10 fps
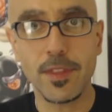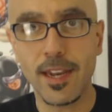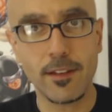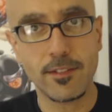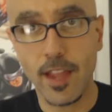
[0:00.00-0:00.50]
the
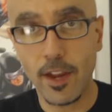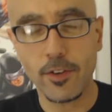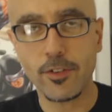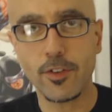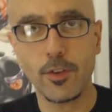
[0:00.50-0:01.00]
next day
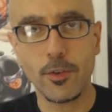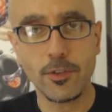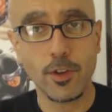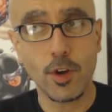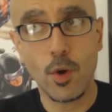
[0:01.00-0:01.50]
or so.
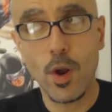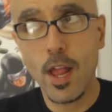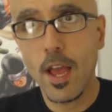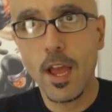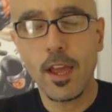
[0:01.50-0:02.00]
So
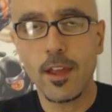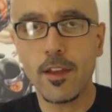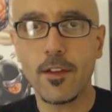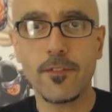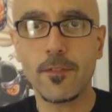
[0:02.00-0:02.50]

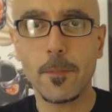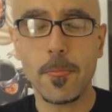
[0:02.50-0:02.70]
if